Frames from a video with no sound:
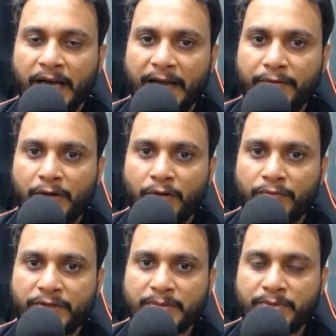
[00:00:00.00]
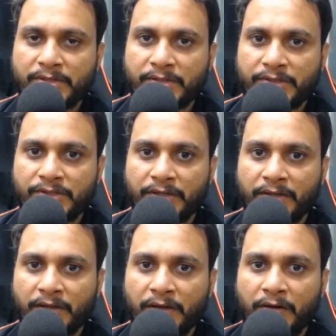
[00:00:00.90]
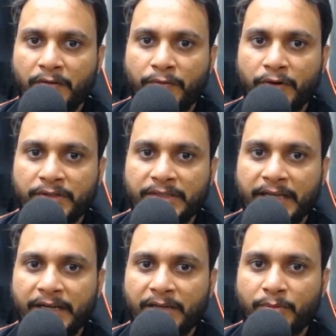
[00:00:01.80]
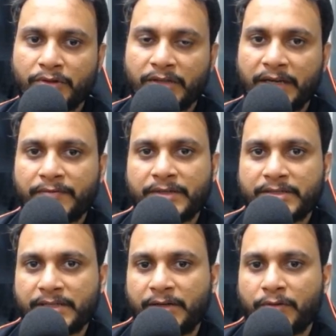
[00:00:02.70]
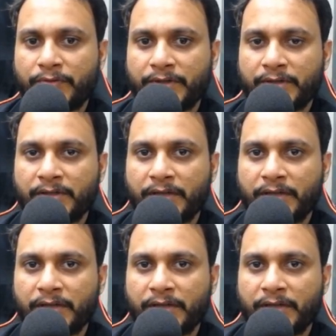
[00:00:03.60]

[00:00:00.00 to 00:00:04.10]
I will always be searching for the item on the left hand side of it.